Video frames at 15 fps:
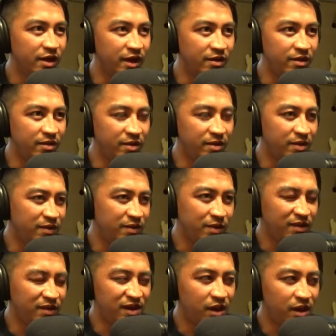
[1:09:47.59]
And it's
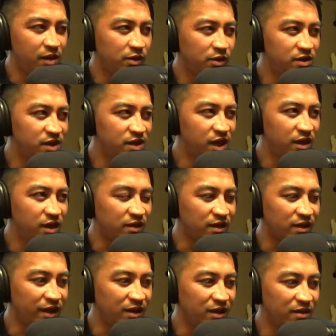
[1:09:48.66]
exactly what you said.
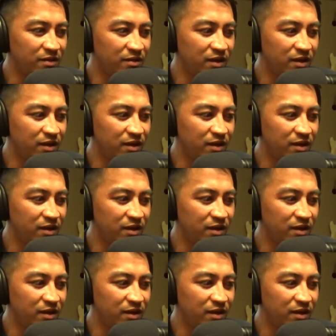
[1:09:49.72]
It's like,